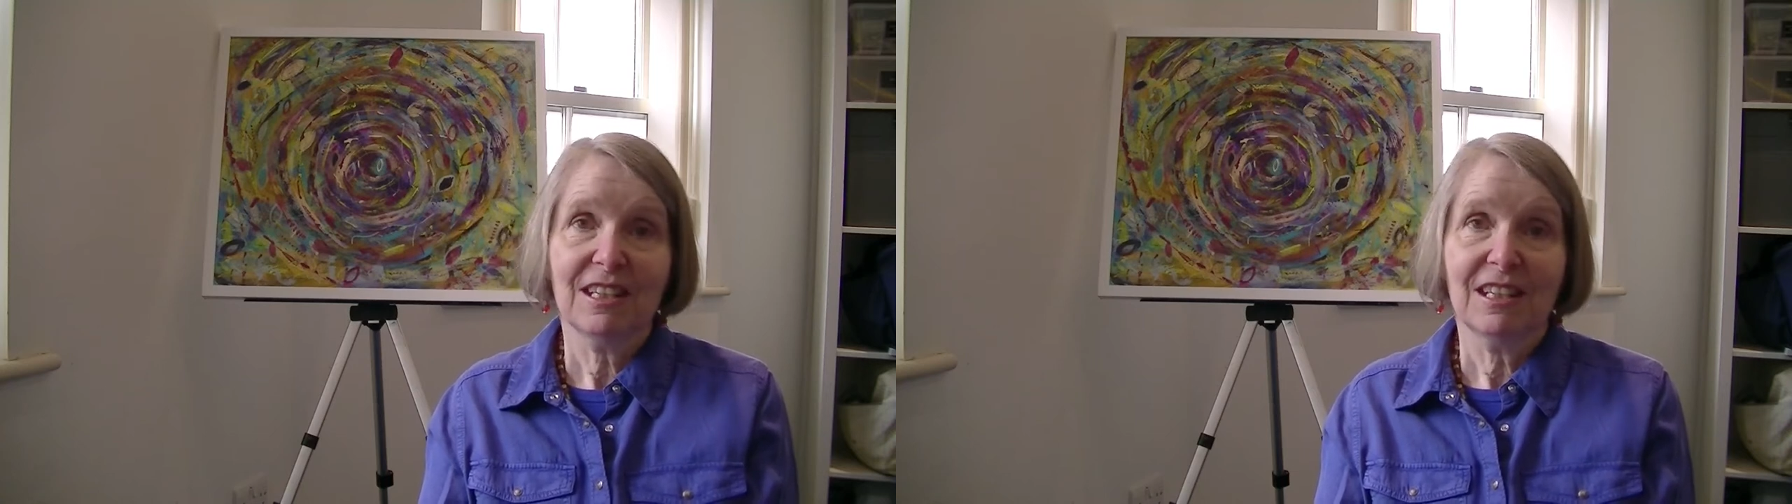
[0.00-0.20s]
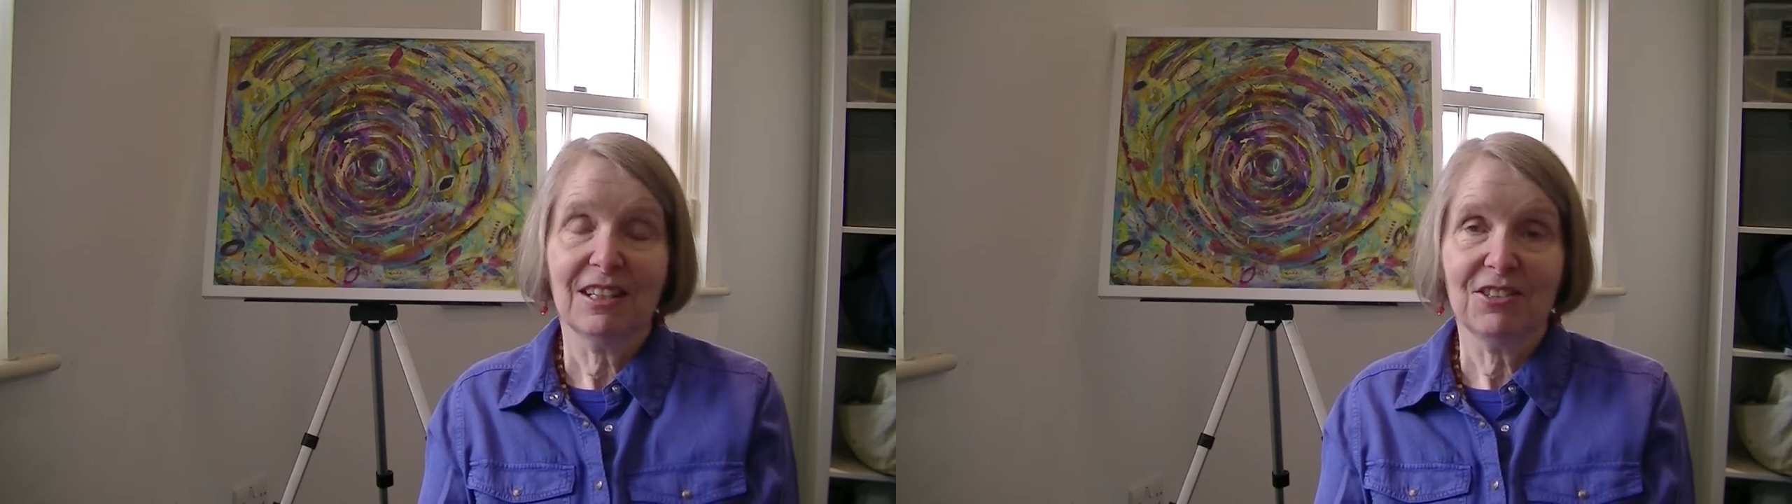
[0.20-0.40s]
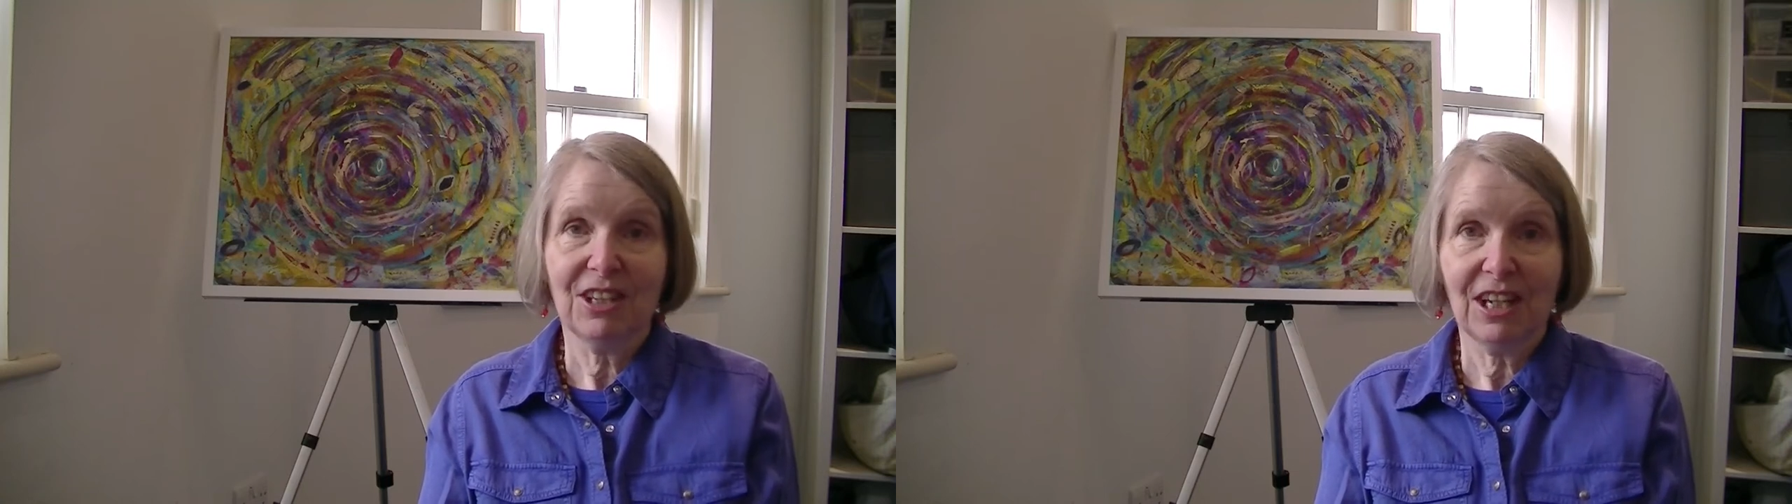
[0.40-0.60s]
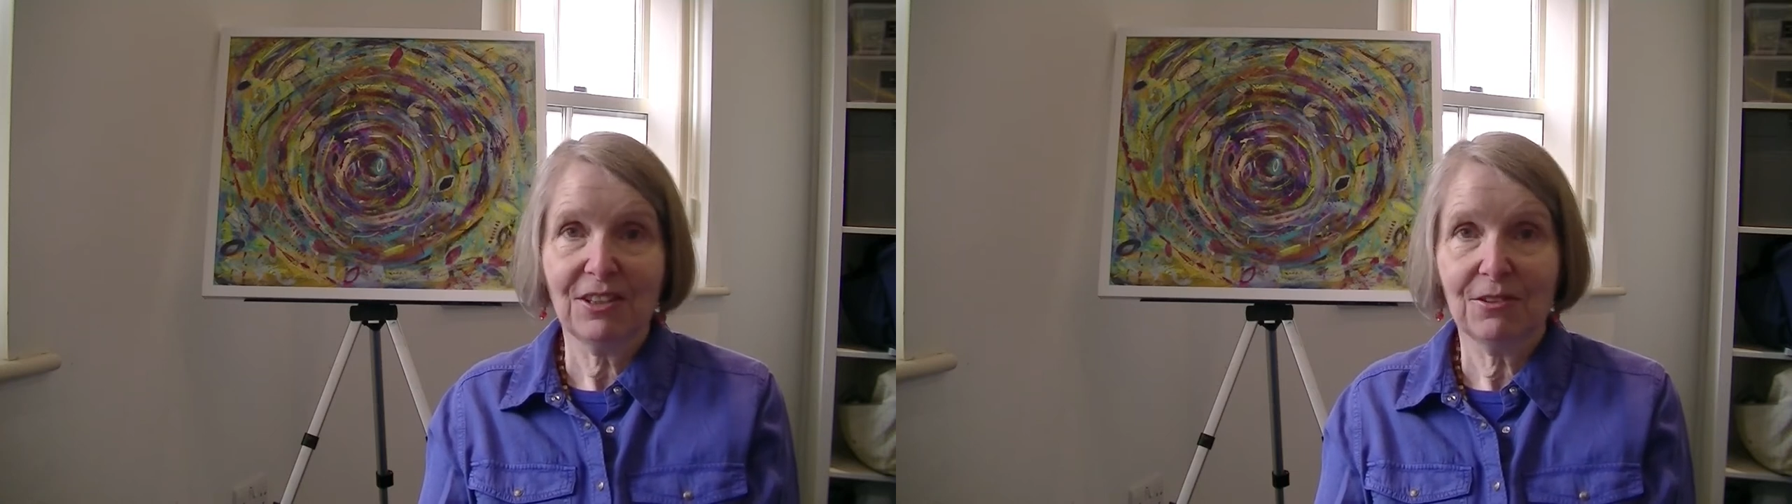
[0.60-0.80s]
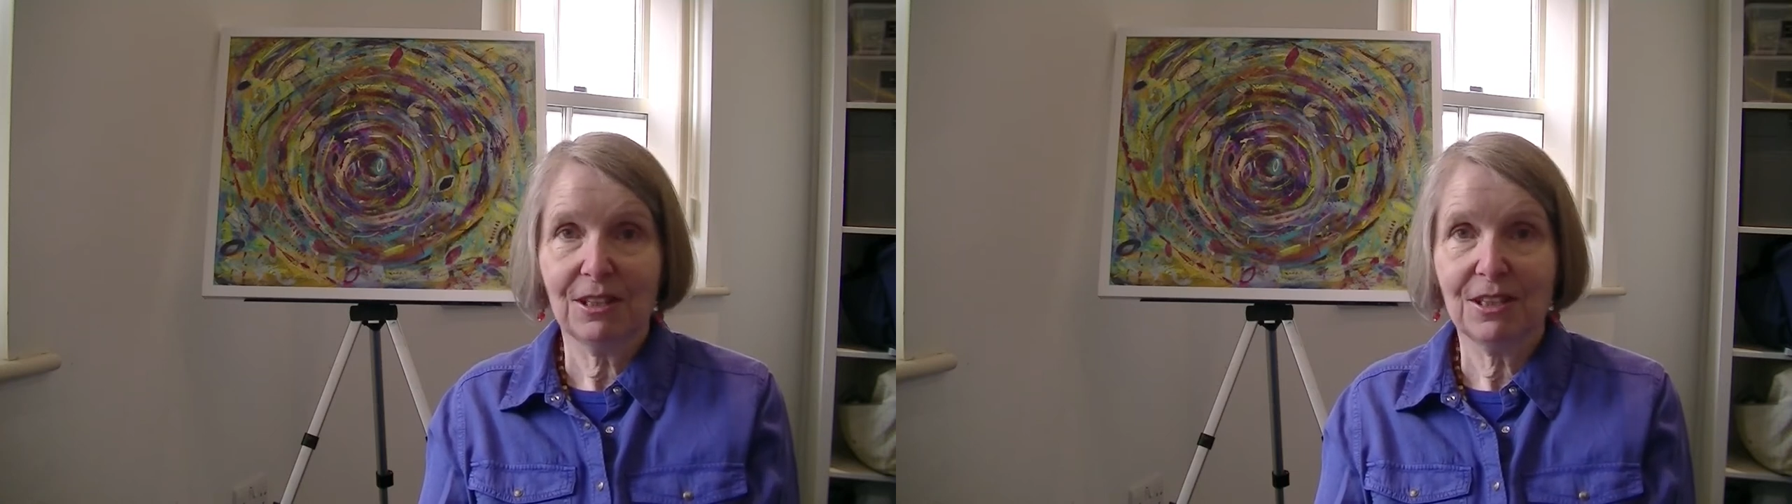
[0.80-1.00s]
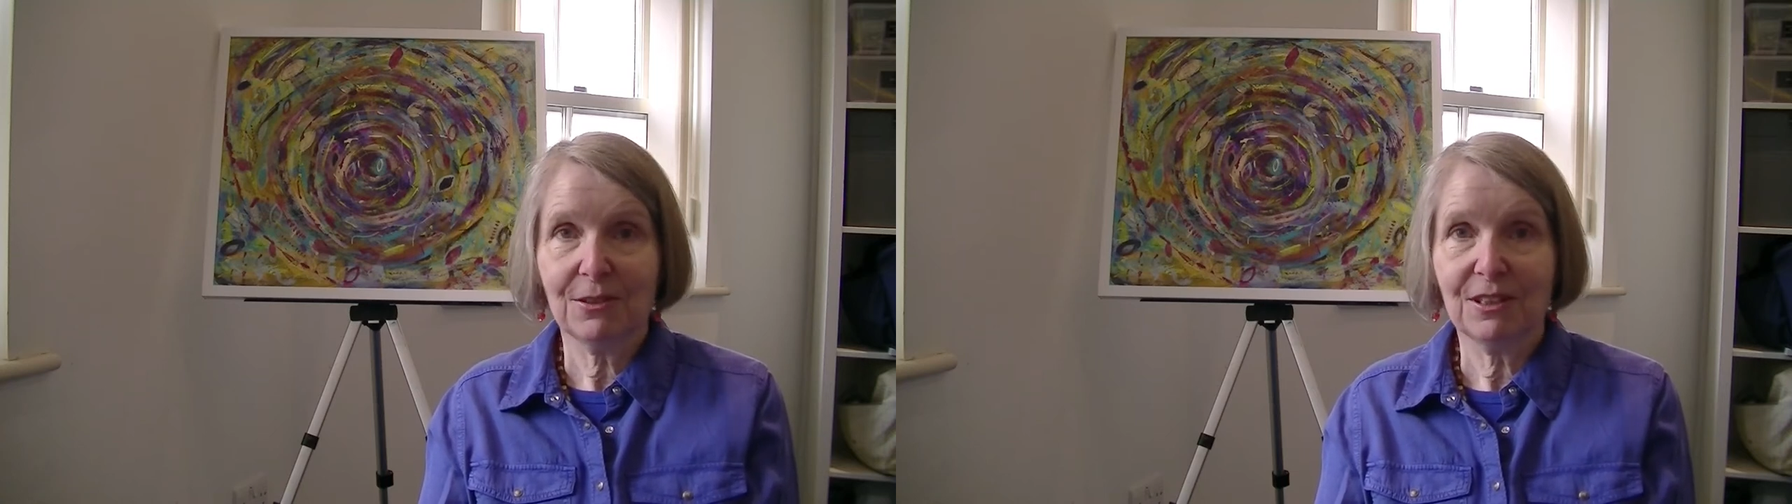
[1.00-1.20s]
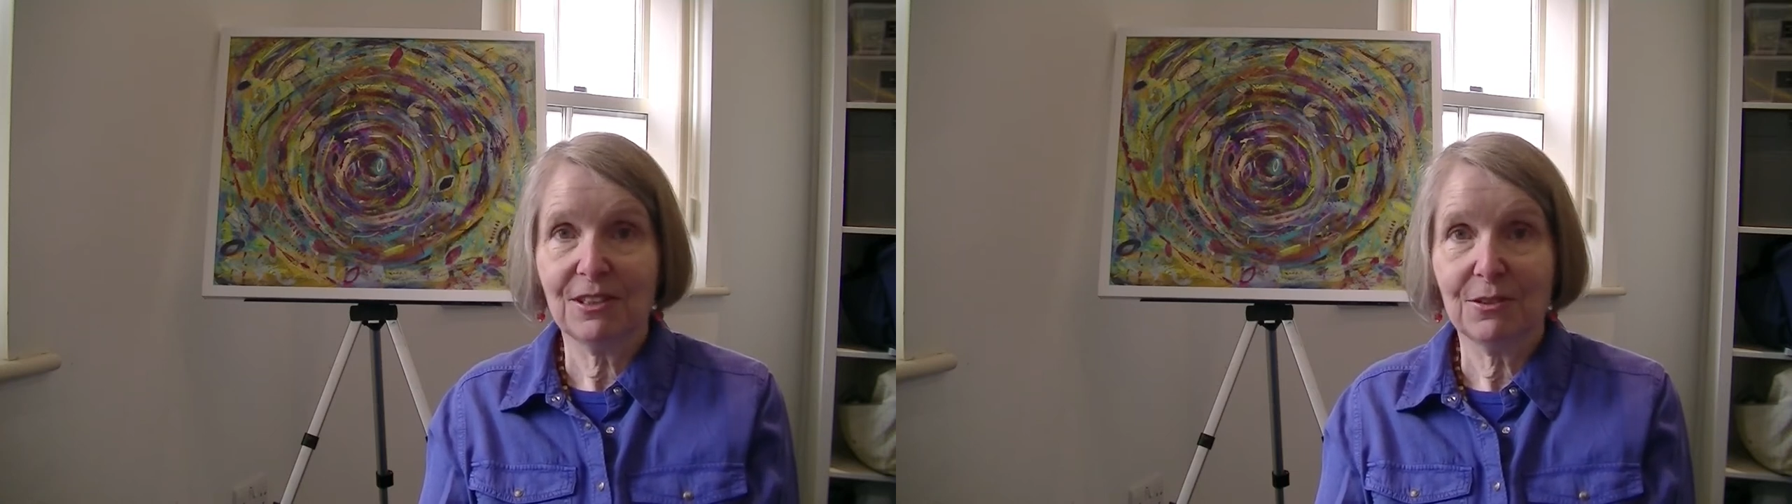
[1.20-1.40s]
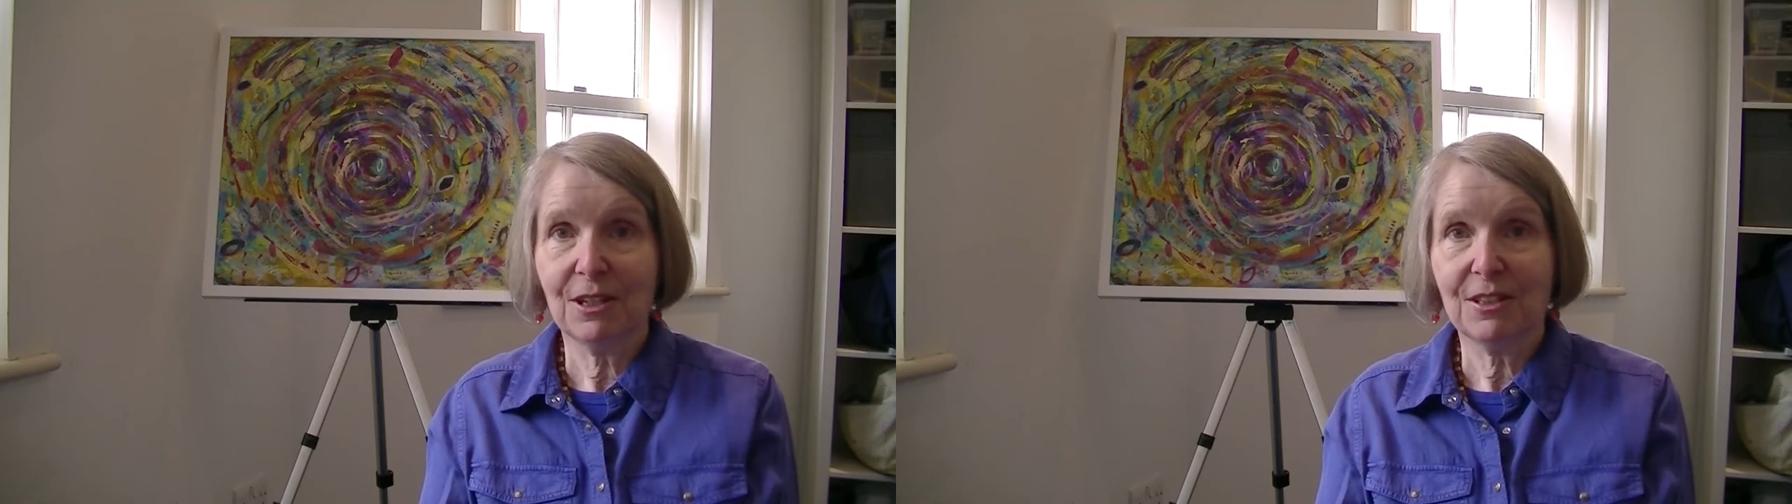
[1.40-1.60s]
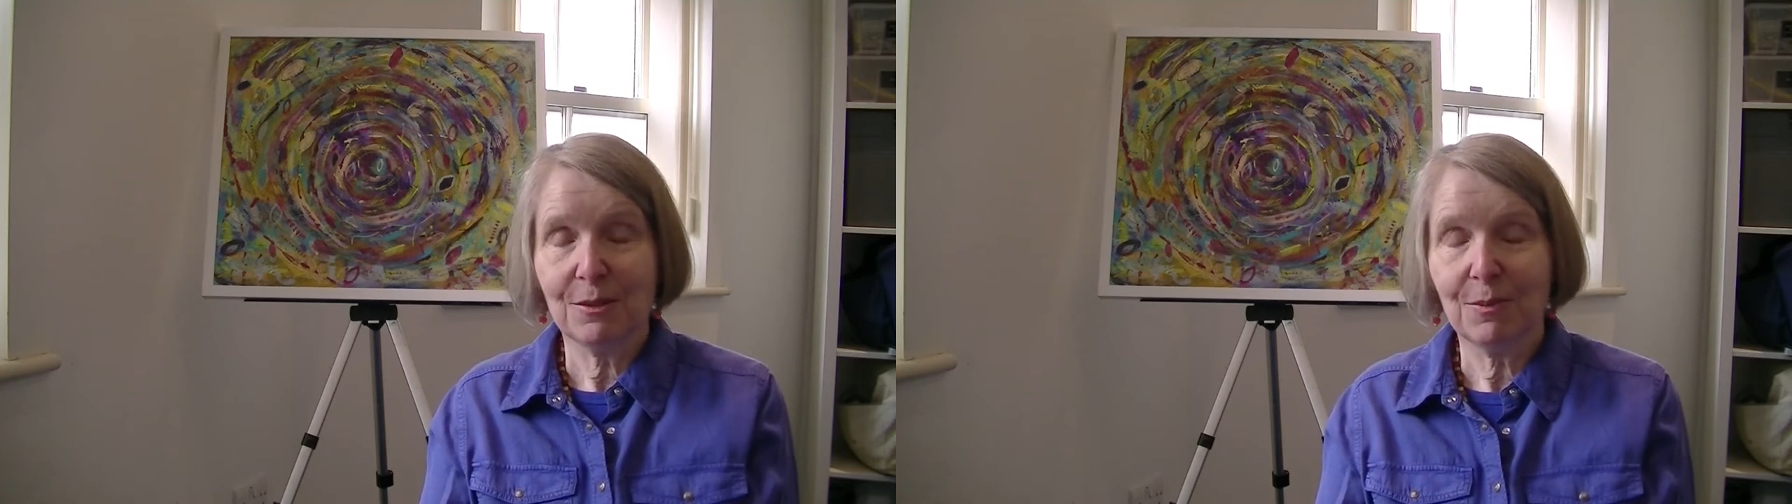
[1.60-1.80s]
in January 2020